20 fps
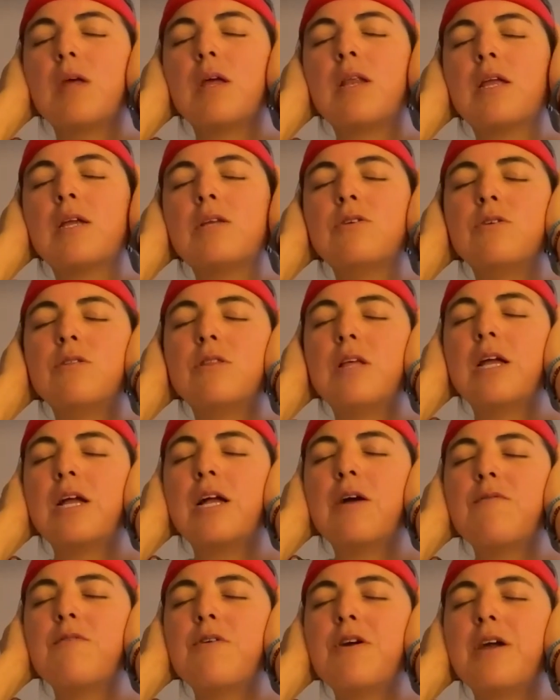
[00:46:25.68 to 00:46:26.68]
And as you think
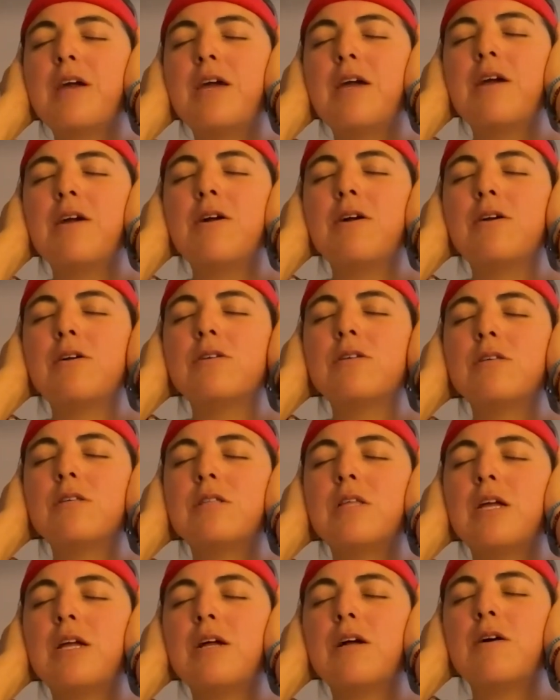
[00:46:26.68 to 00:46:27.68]
of your ears,
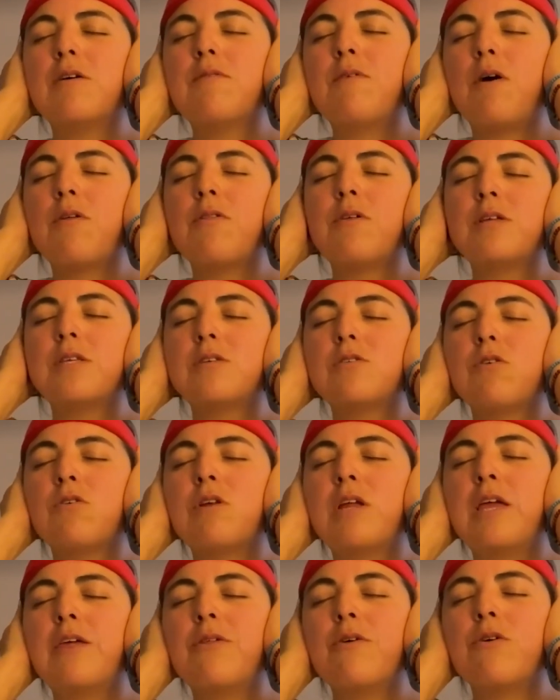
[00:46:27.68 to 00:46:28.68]
think of all the
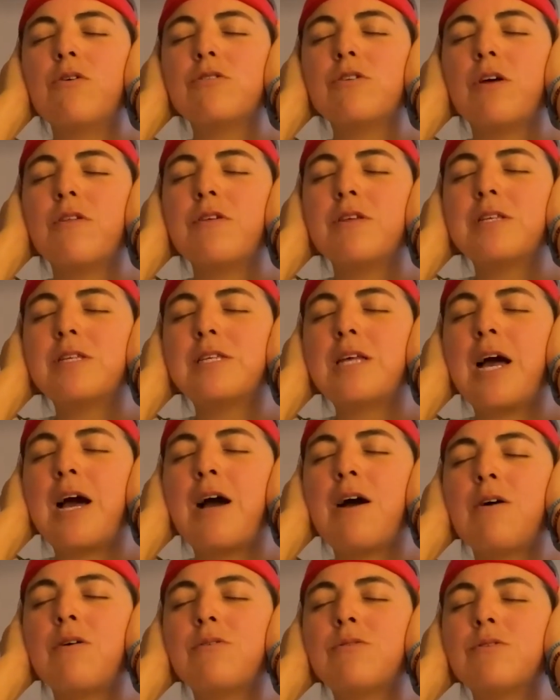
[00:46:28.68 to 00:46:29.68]
sonidos, all the
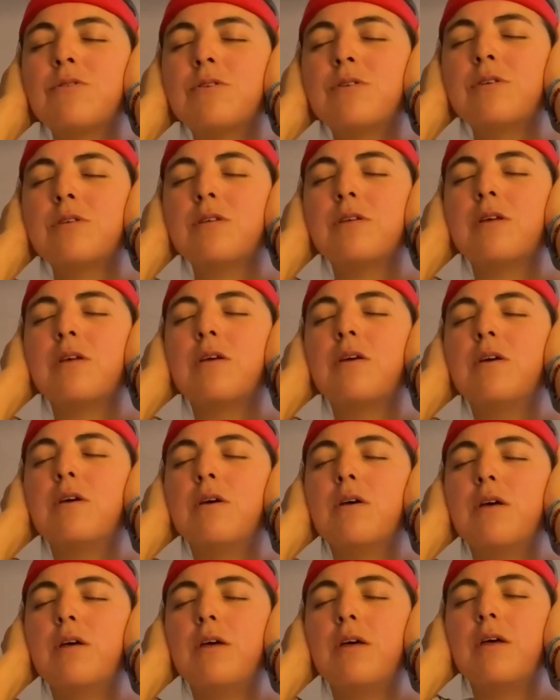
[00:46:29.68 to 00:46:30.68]
sounds
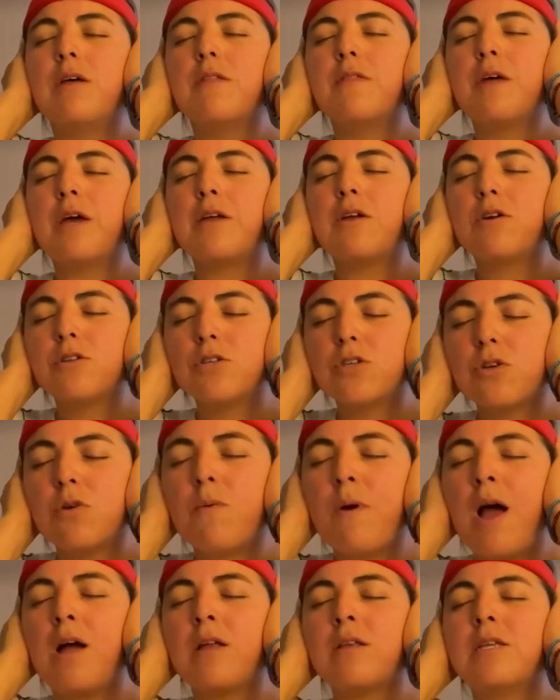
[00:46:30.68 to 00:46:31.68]
that you're
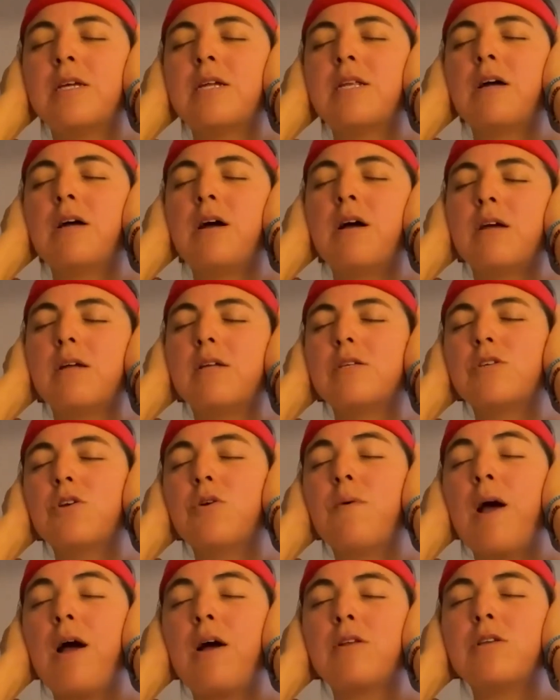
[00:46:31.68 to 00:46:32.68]
surrounded
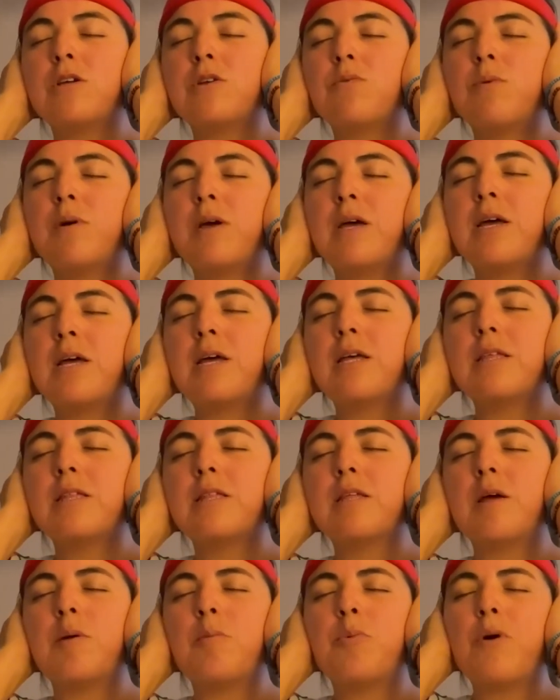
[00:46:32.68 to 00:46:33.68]
with,
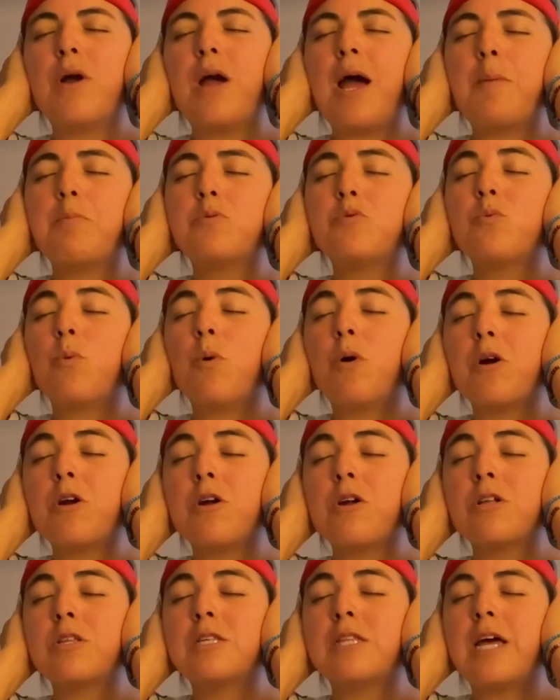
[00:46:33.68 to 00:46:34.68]
and perhaps
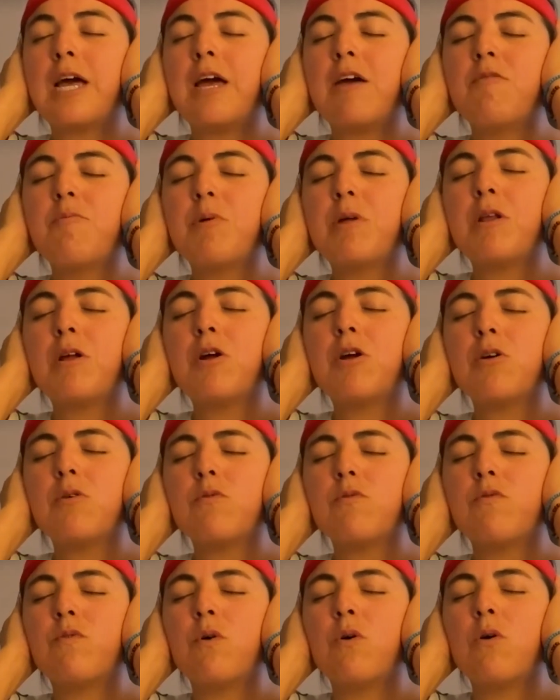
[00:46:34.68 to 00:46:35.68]
words that have been
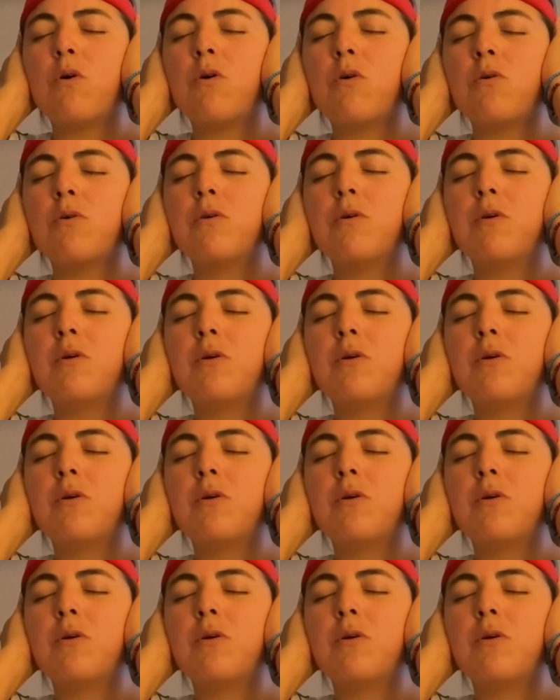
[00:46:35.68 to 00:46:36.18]
hurtful,